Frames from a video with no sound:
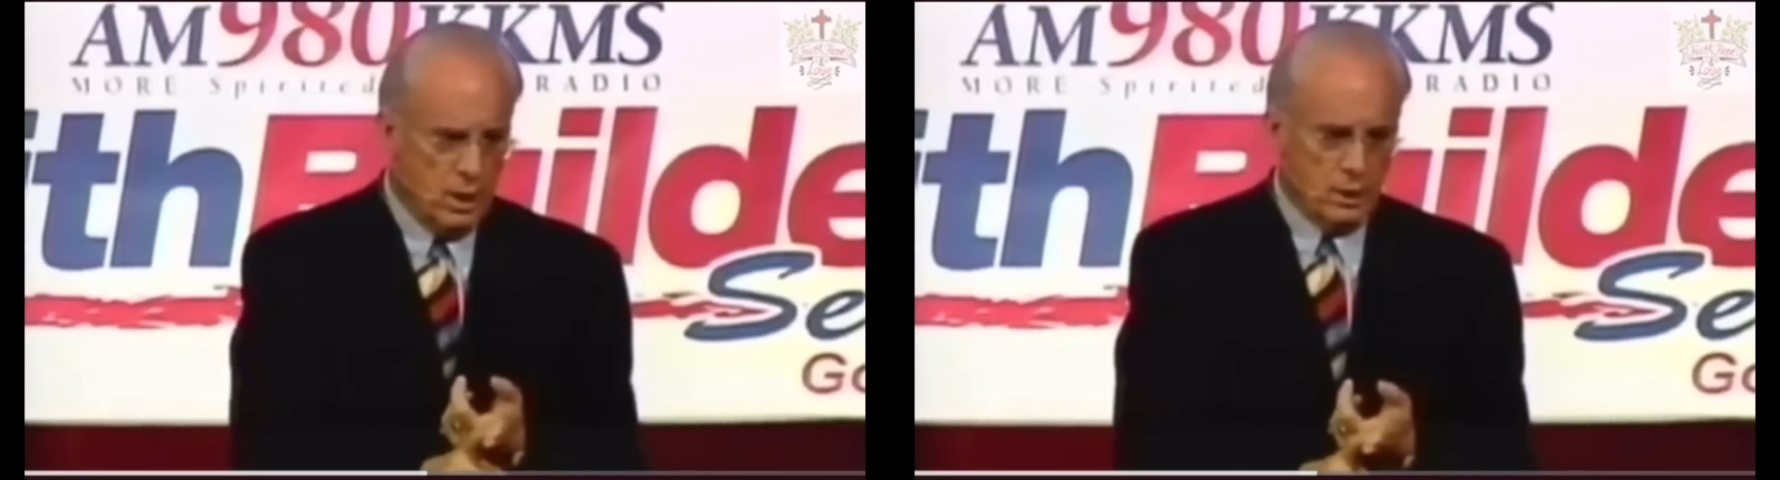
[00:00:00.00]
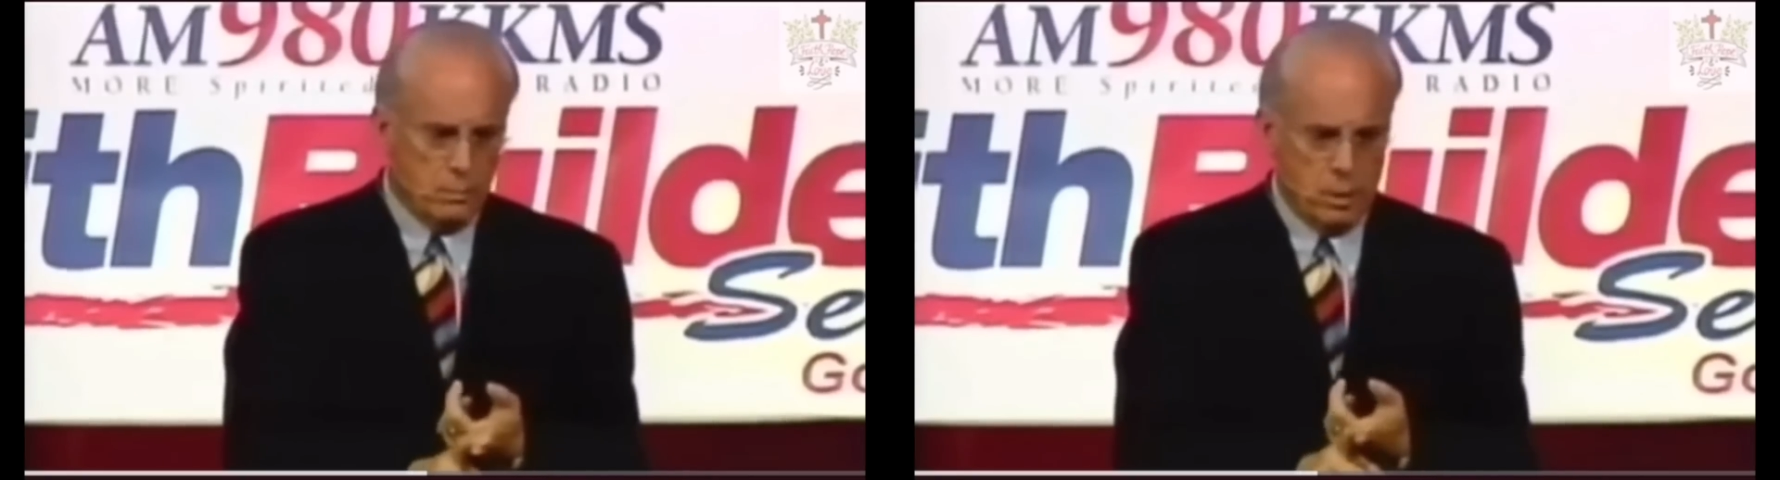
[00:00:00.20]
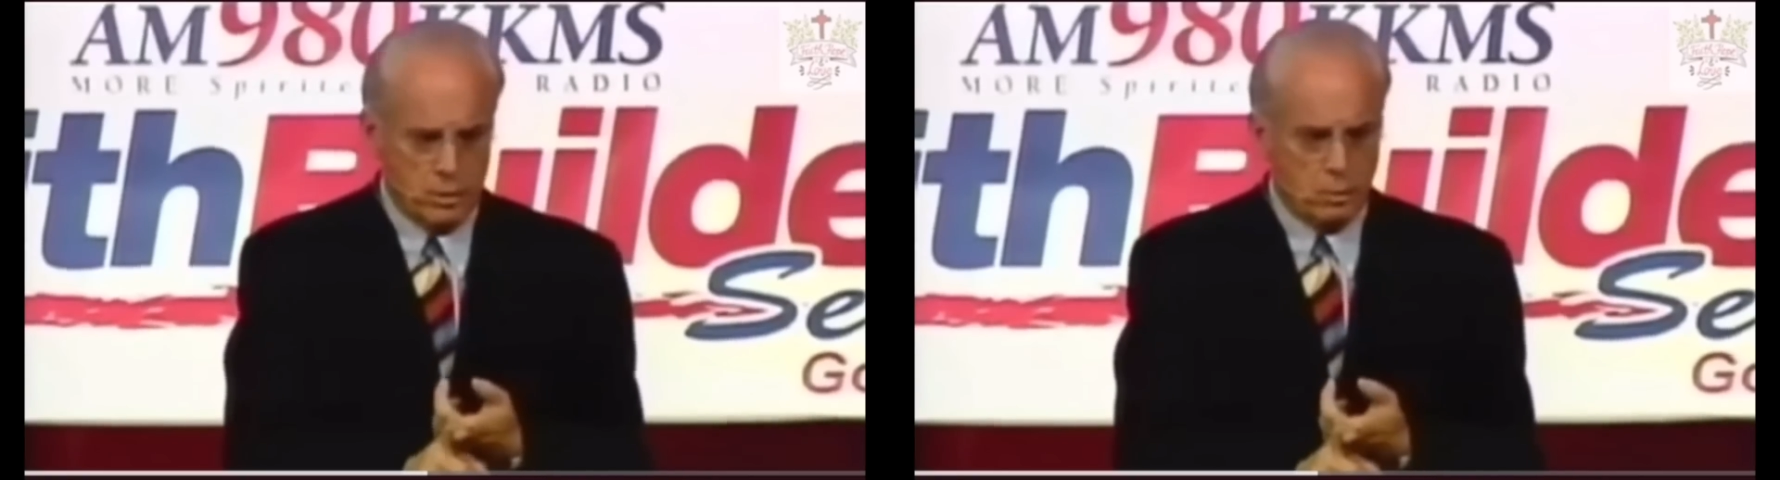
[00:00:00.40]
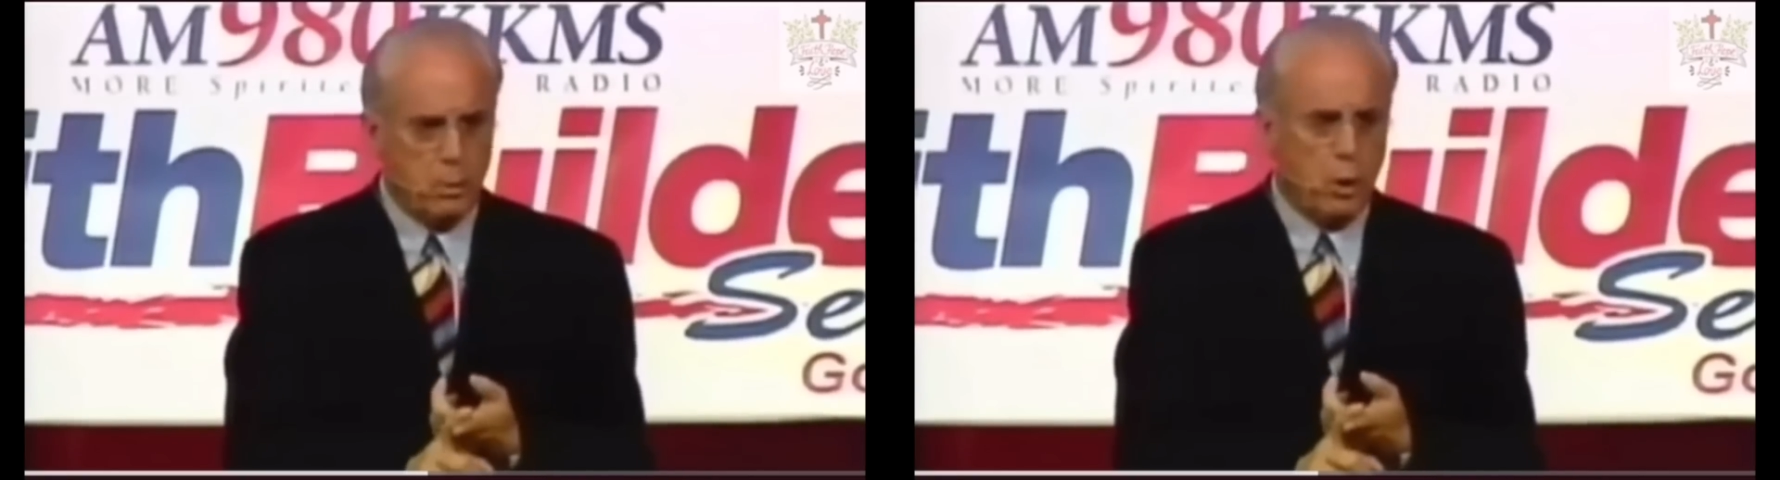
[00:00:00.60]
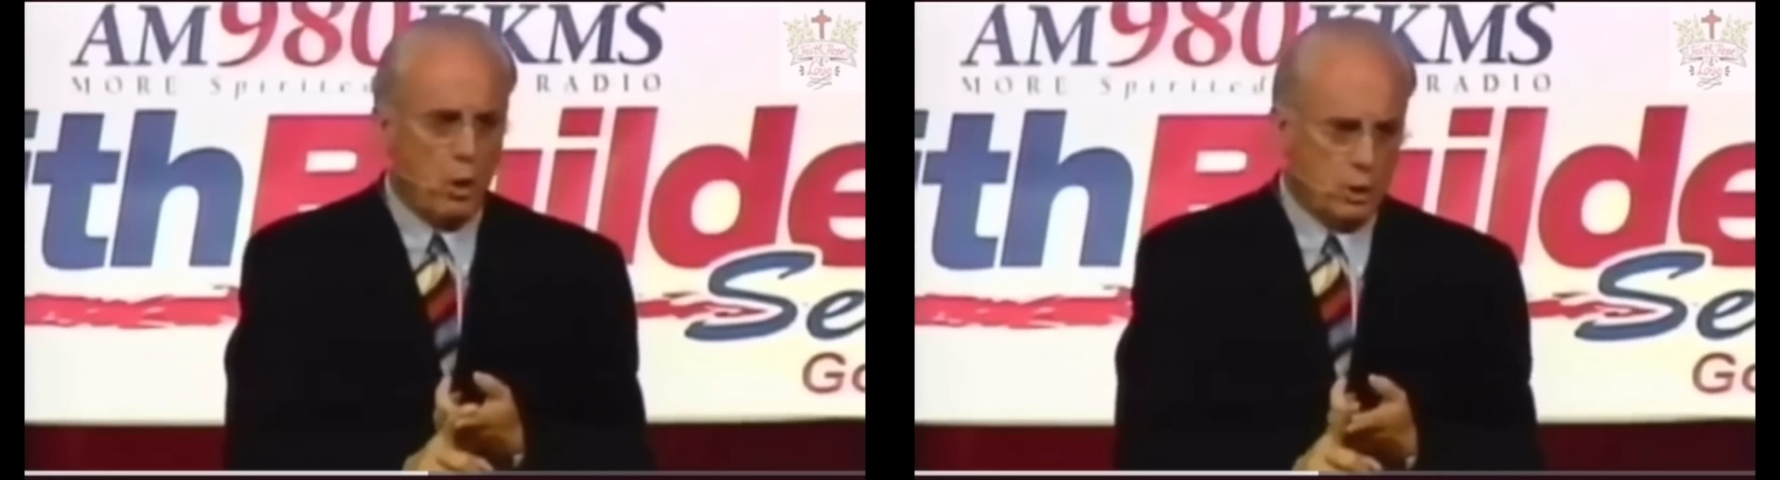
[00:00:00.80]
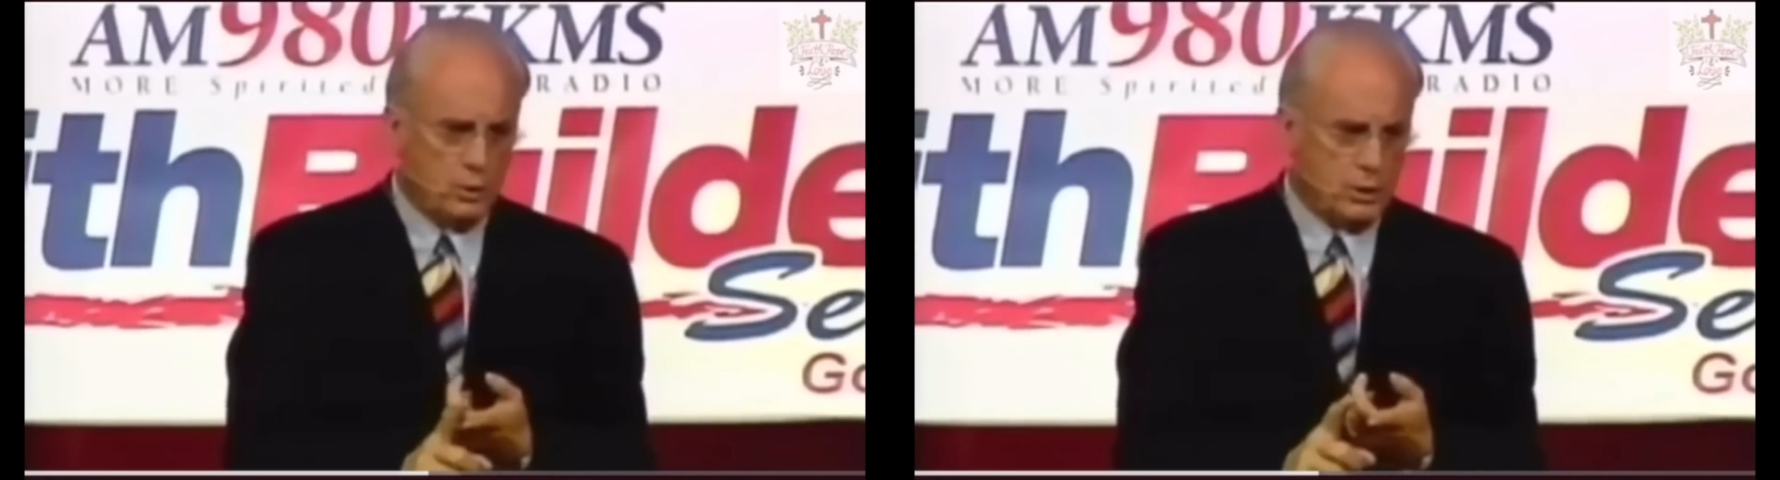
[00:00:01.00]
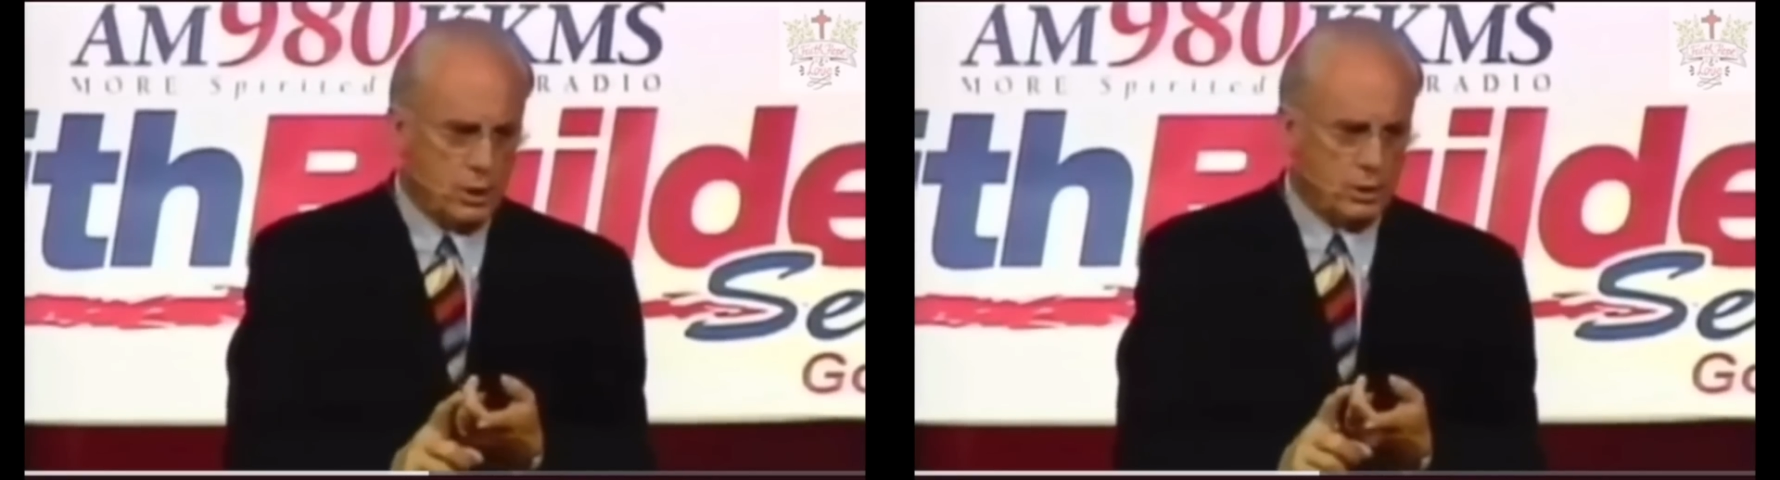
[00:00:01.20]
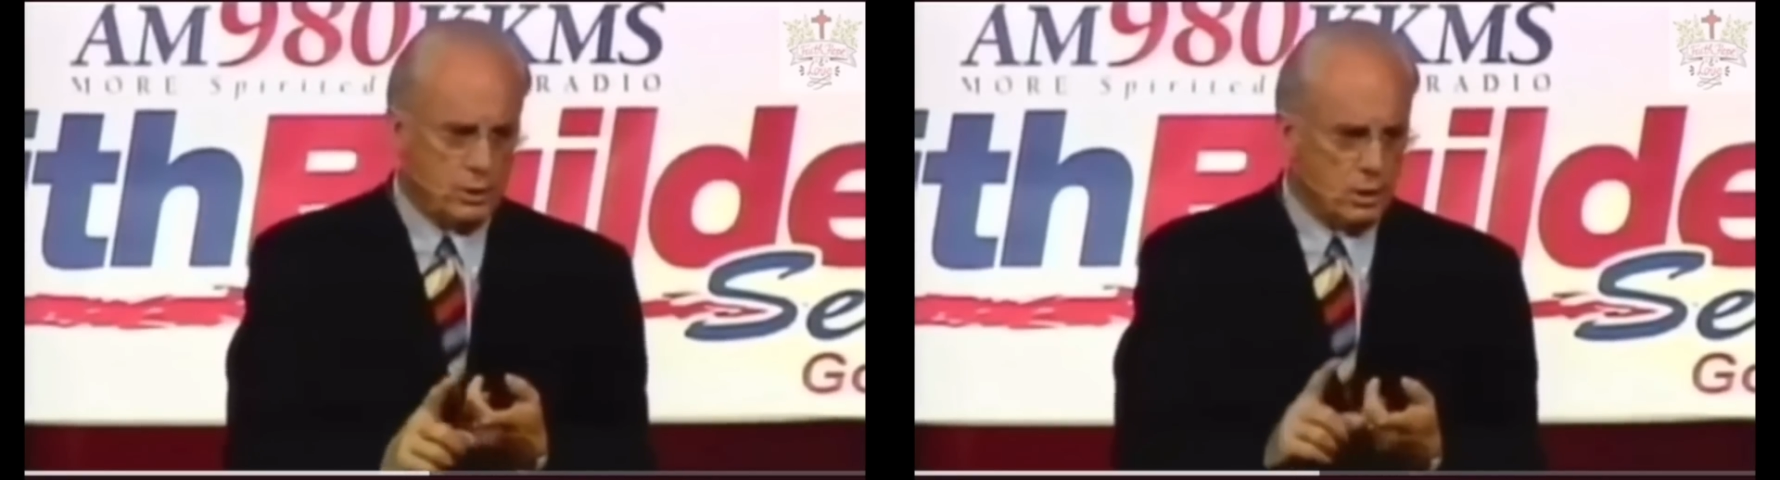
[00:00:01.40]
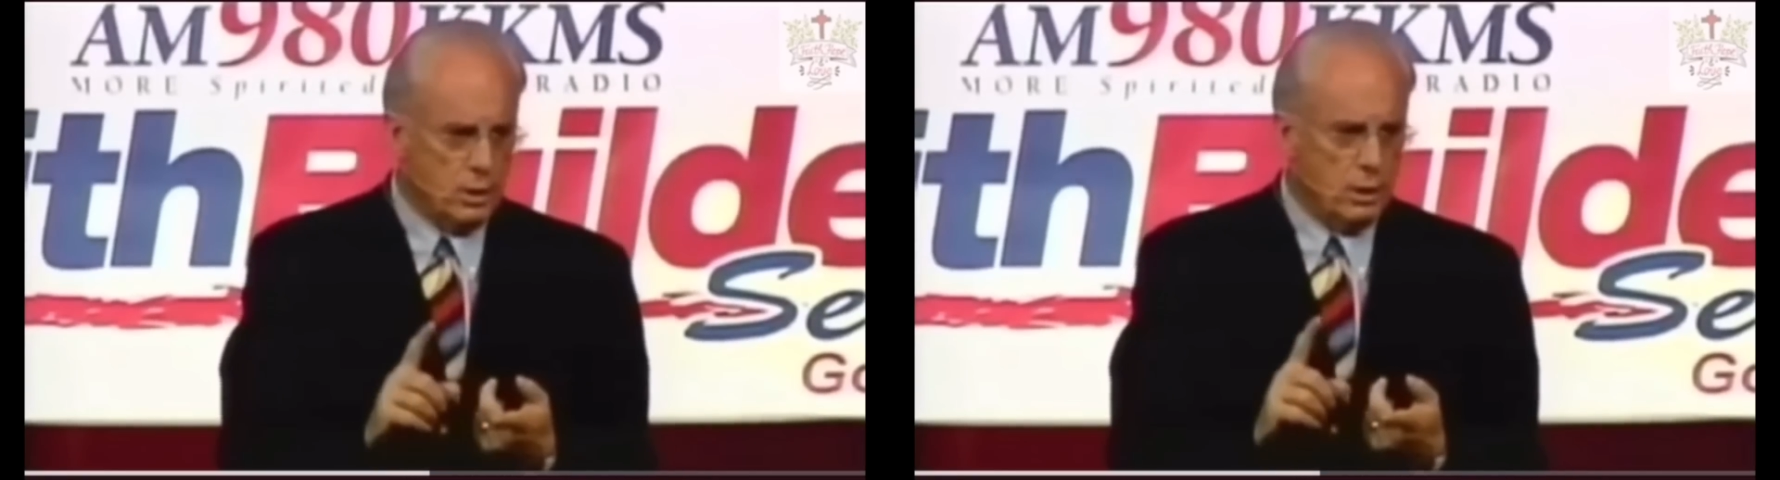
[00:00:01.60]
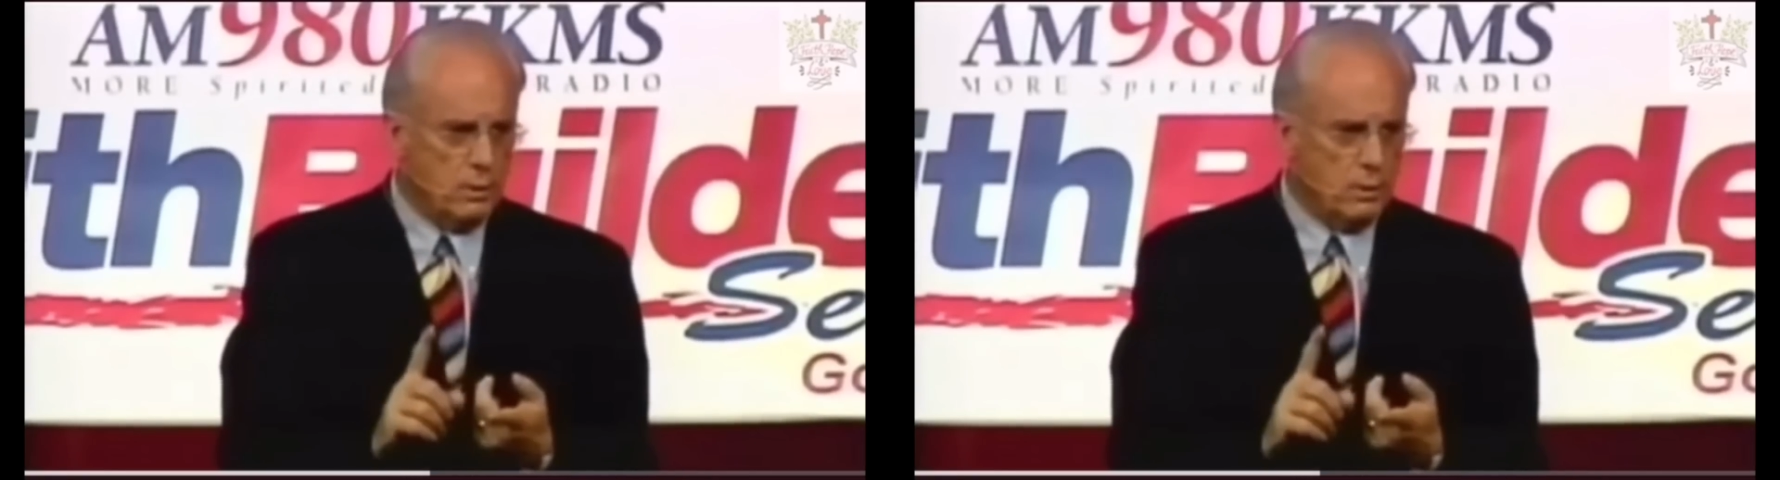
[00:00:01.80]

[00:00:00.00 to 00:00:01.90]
The Apostle Paul says,